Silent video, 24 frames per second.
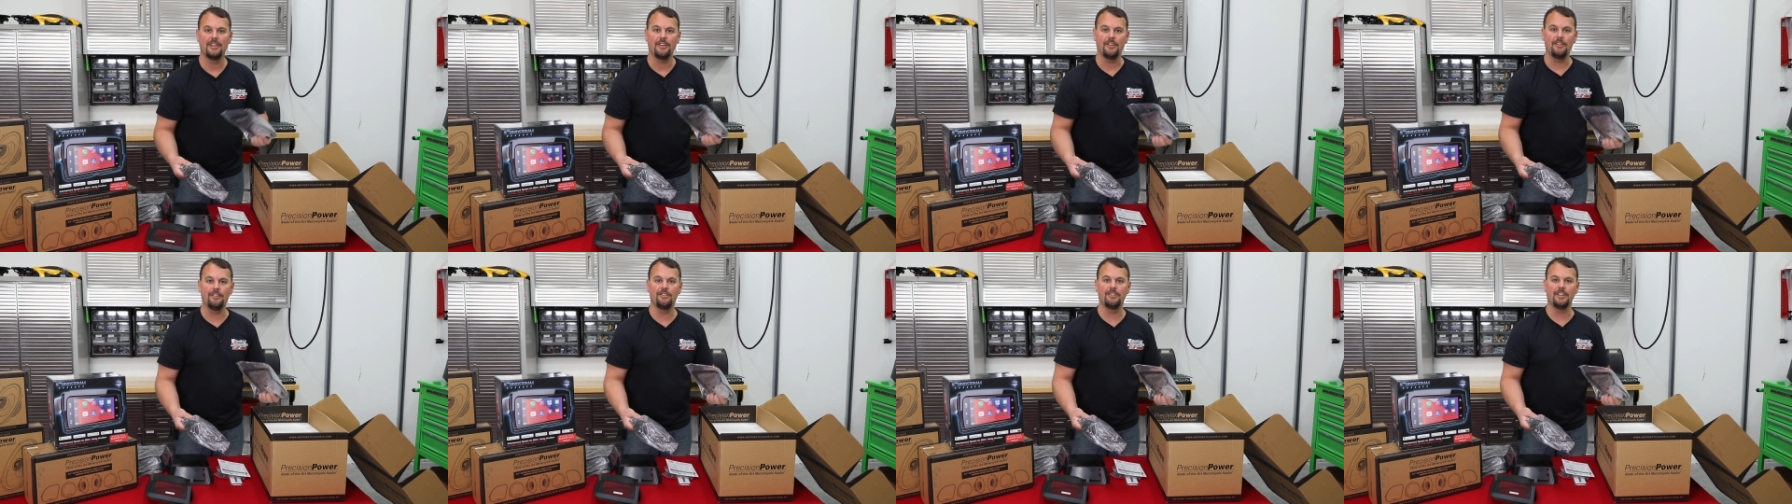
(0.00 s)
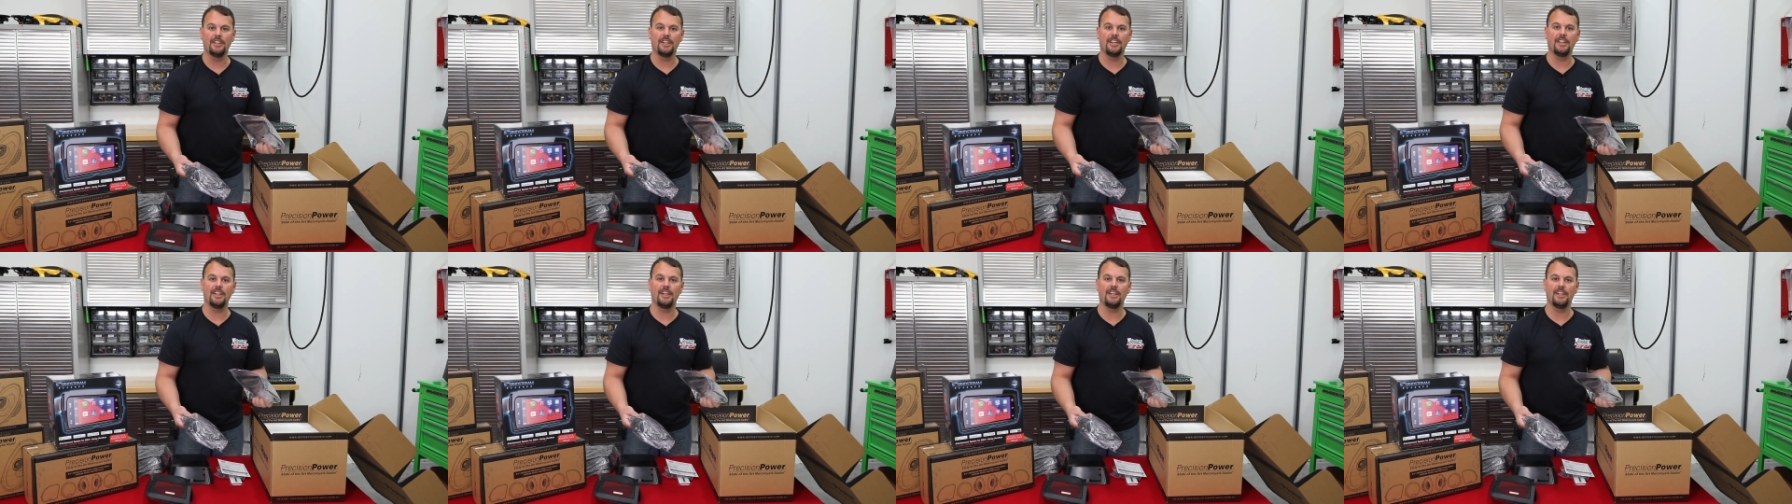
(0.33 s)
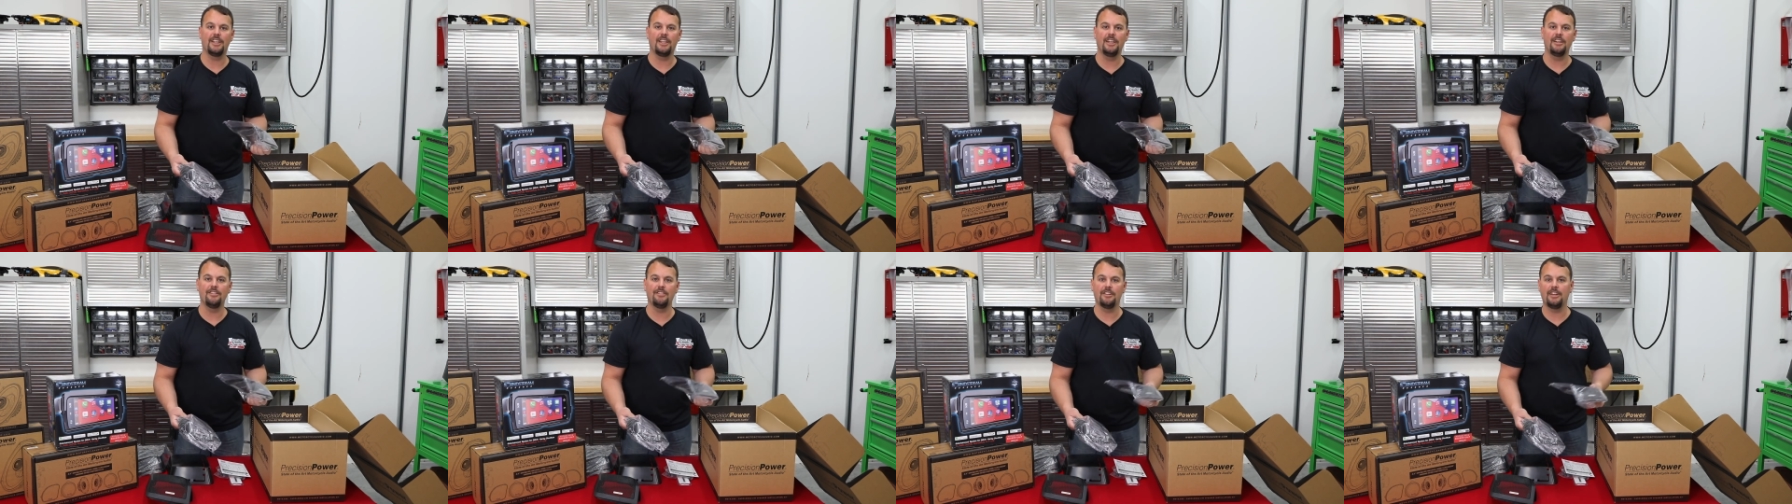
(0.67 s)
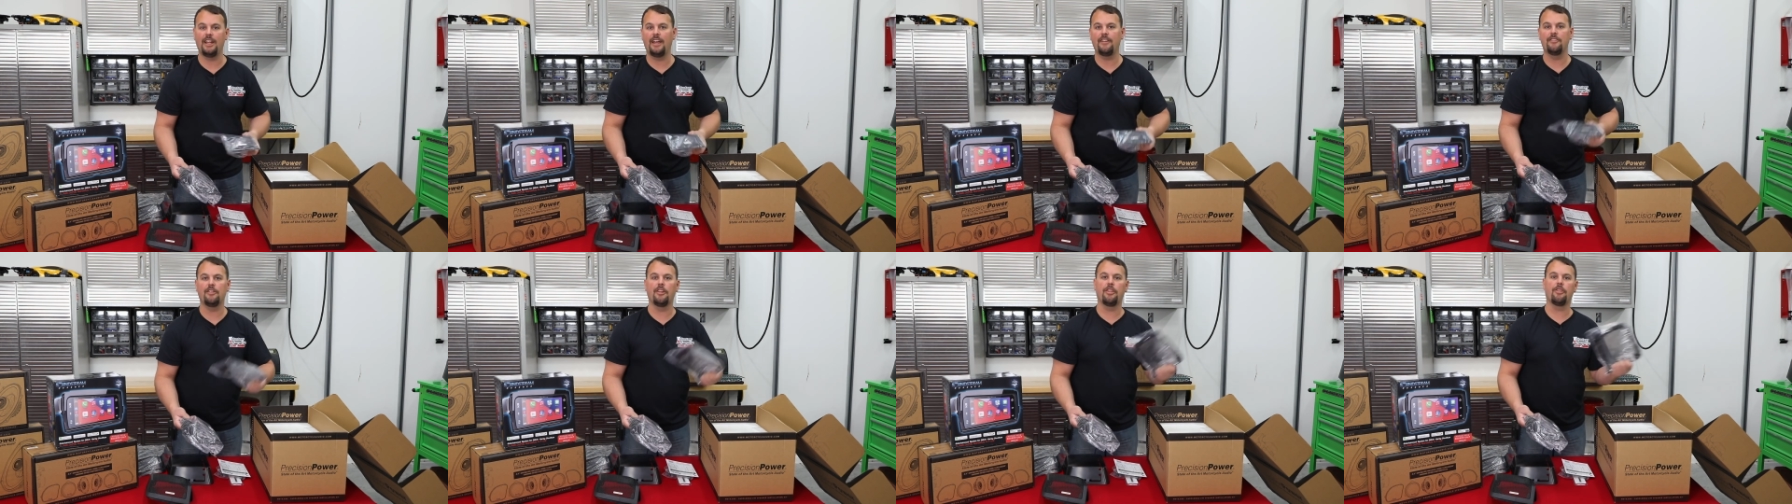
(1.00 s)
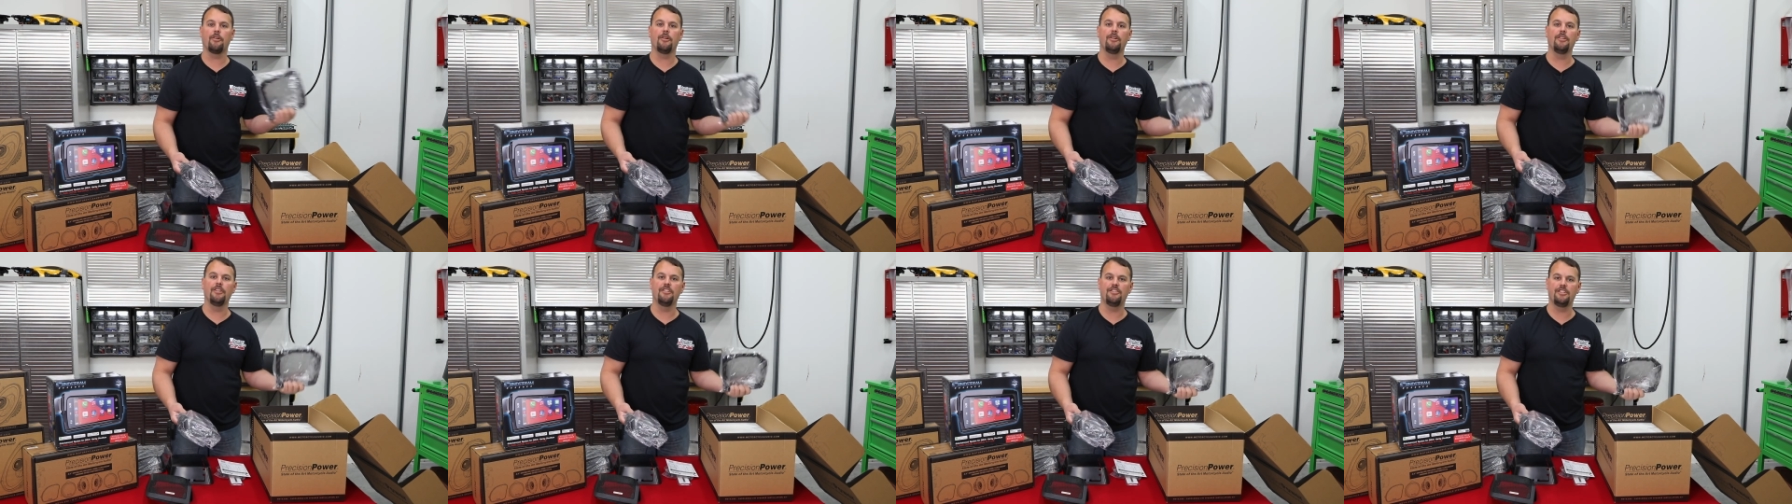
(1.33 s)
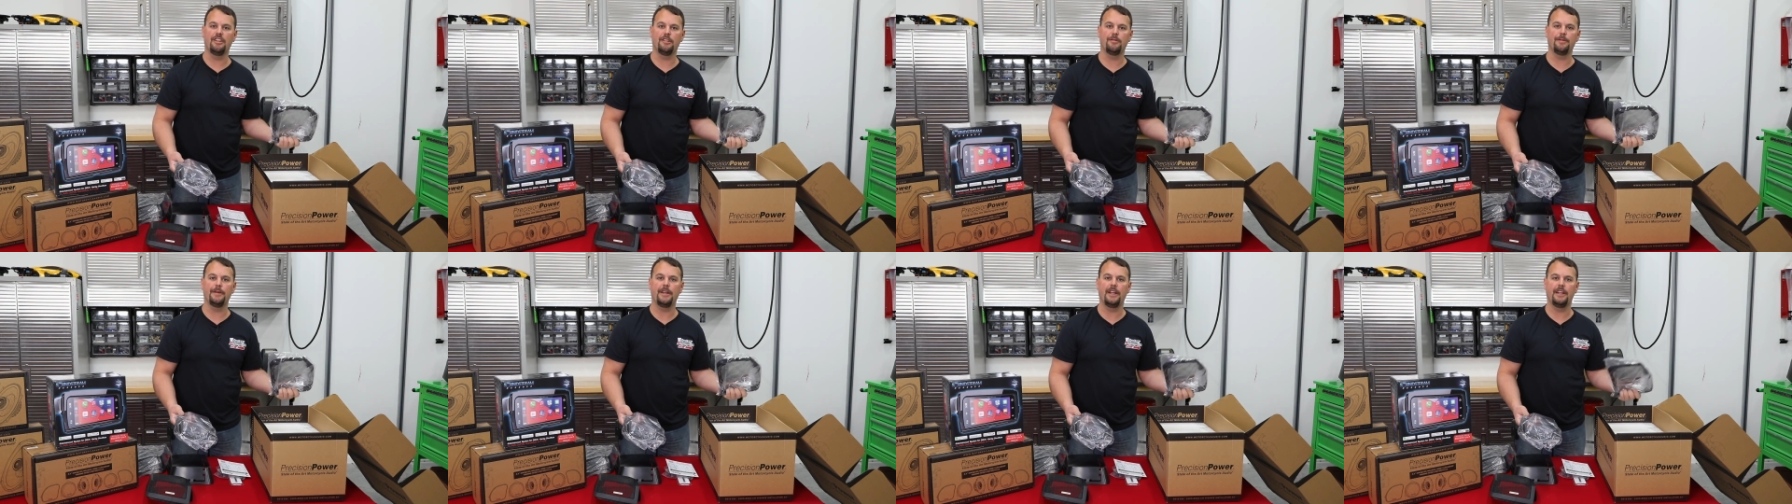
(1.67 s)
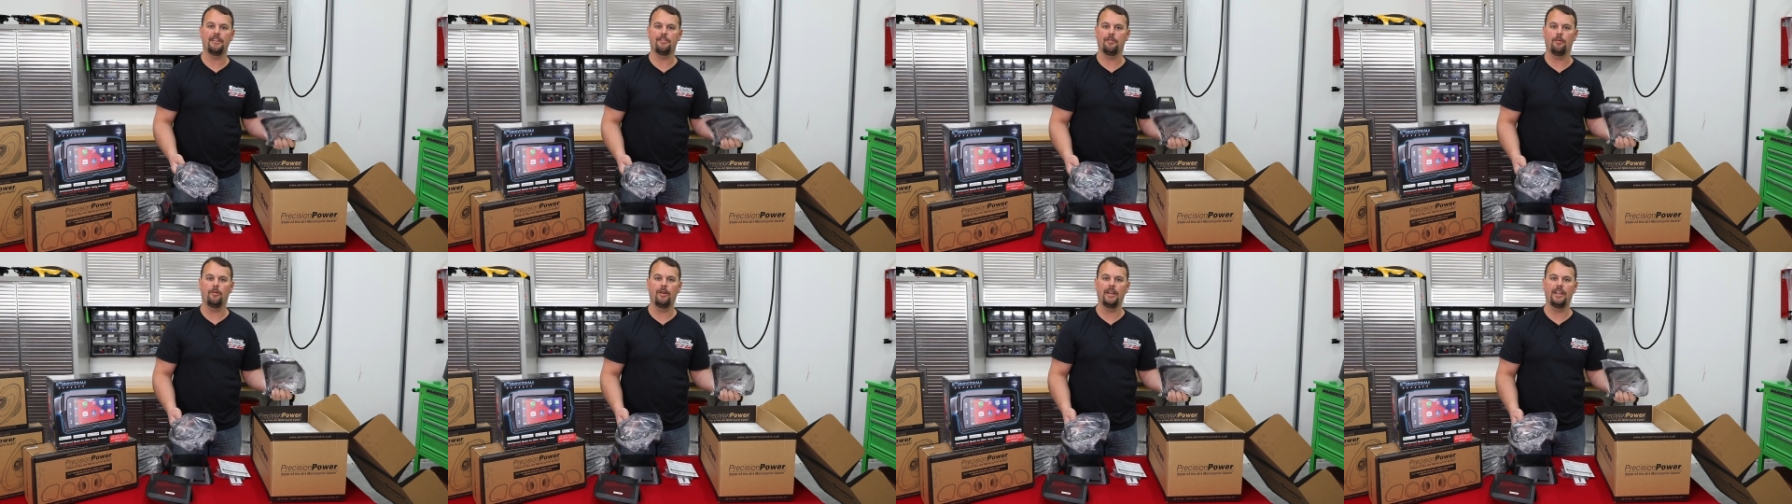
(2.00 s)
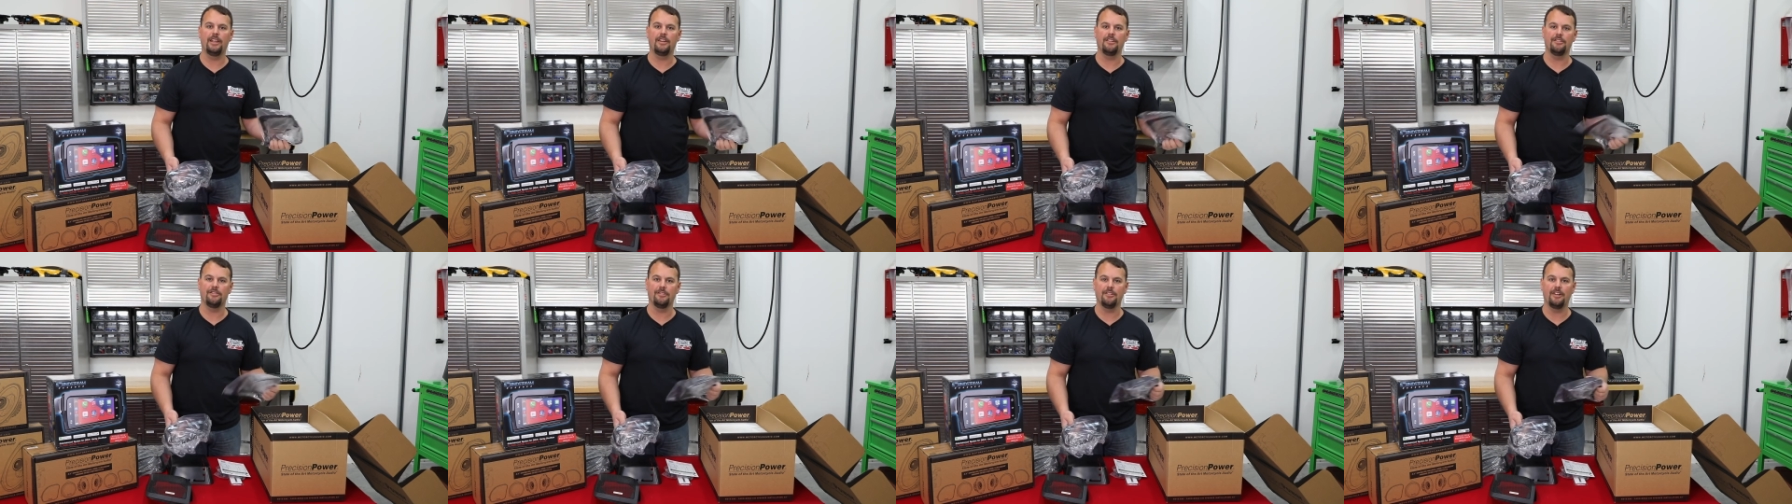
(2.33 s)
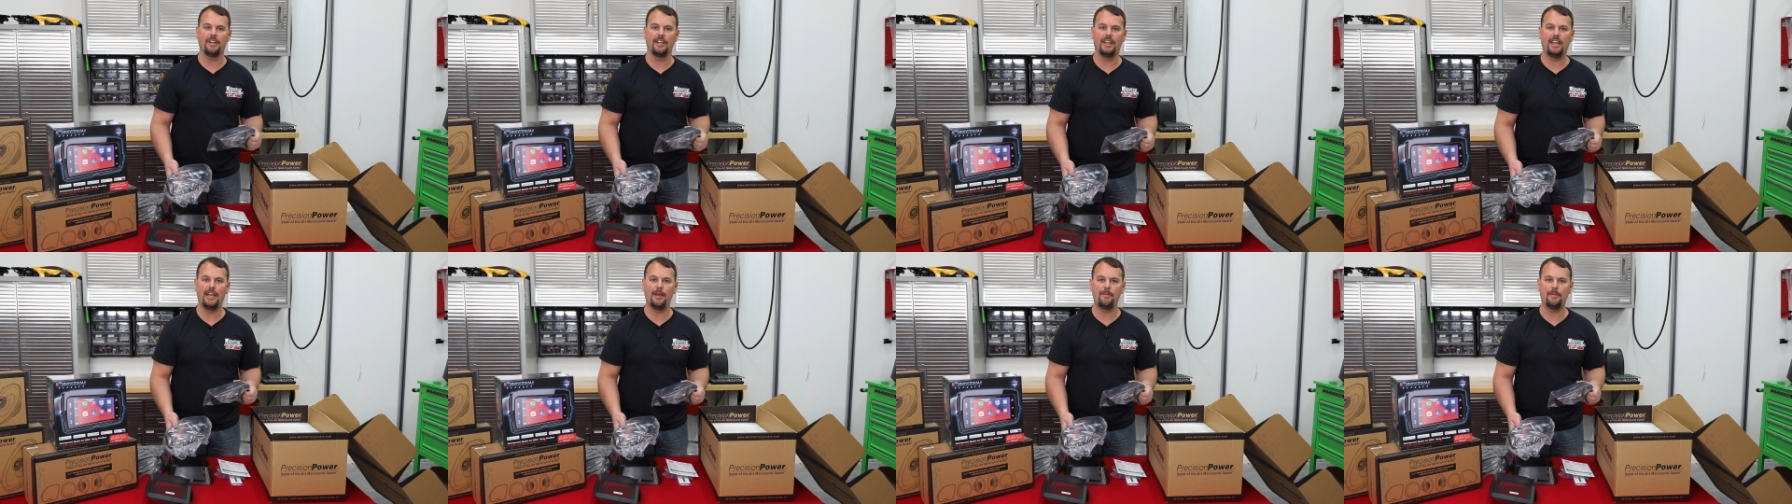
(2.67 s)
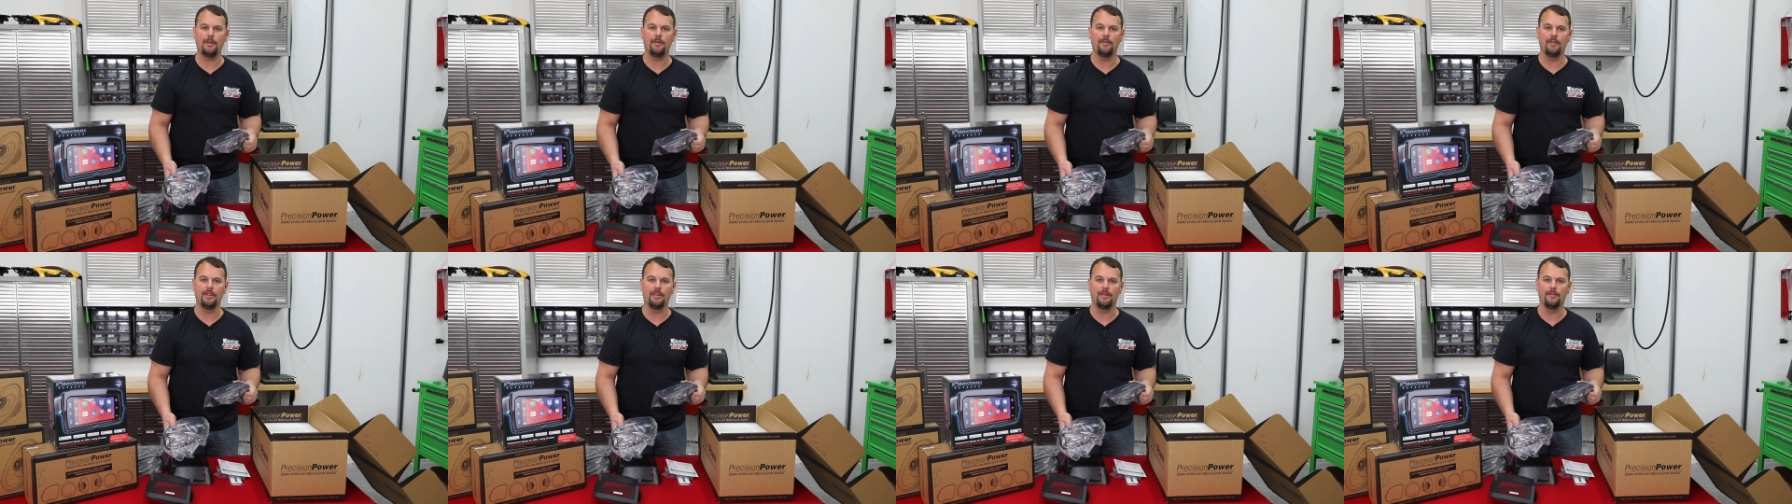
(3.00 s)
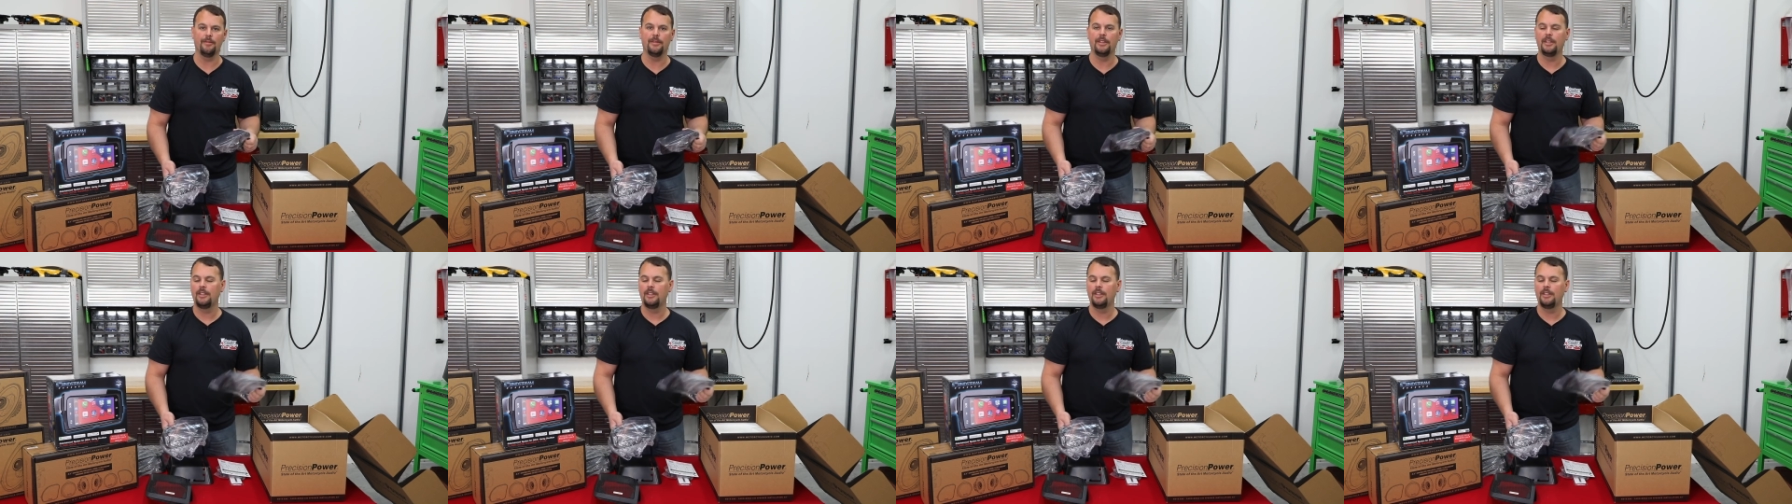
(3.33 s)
using the cut kits, and having to throw the 6x9s away because they're not happy with them.